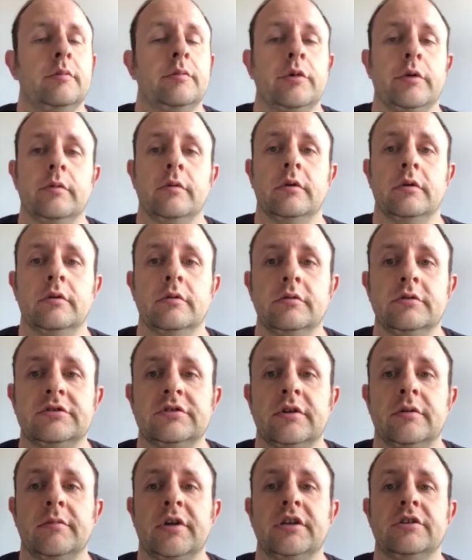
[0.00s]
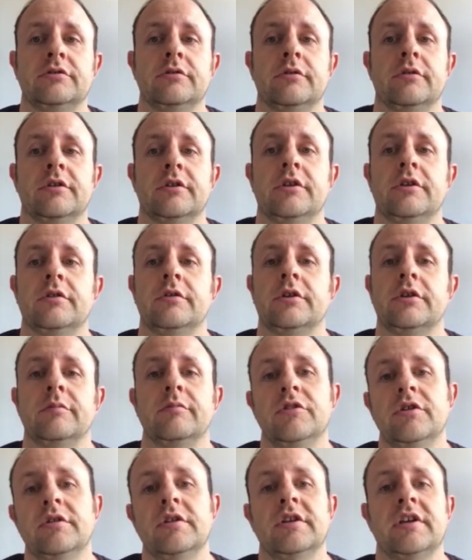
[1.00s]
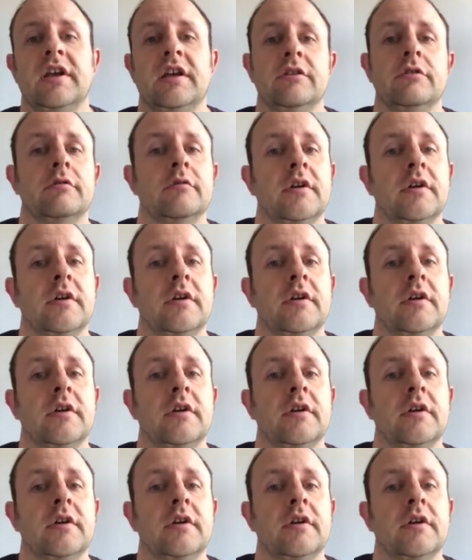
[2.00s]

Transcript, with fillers: but will also make sure that you're communicating